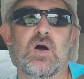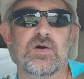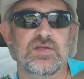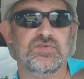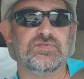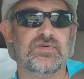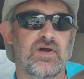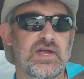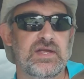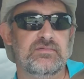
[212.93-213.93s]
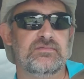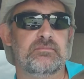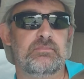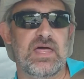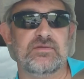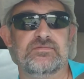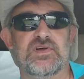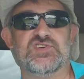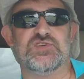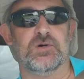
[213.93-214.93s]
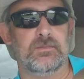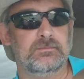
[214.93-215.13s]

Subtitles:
it is very beneficial.